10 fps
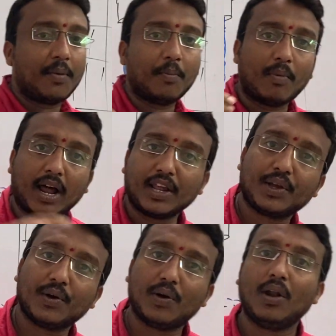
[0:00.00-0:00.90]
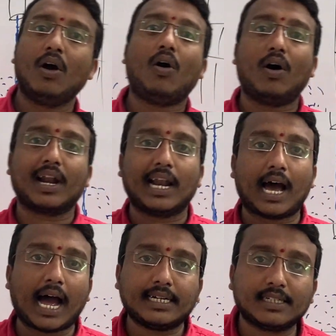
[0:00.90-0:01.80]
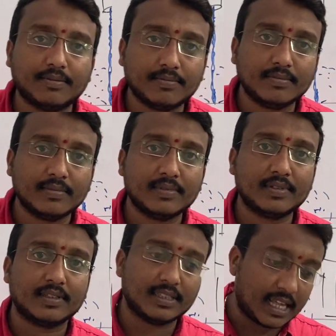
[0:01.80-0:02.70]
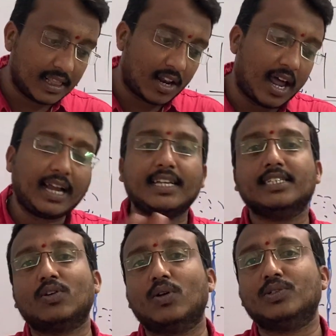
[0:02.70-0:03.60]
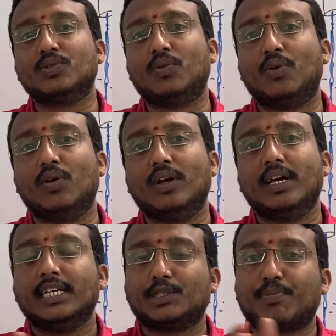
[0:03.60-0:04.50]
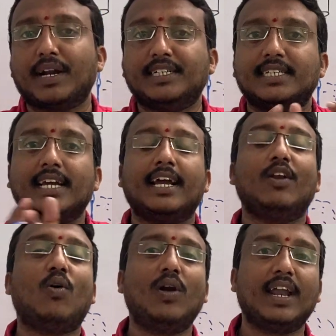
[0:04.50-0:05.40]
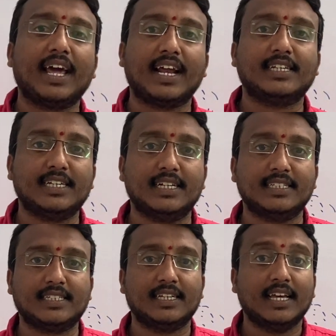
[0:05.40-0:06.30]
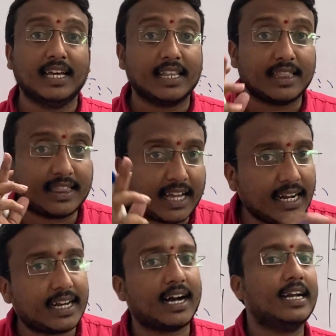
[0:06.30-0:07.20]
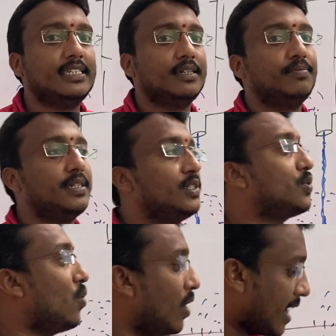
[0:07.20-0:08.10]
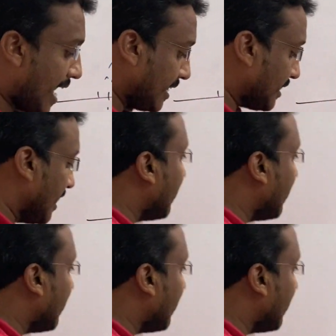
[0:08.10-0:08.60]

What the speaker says: molecule or an atom, then the light also spreads in all directions. That concept is called as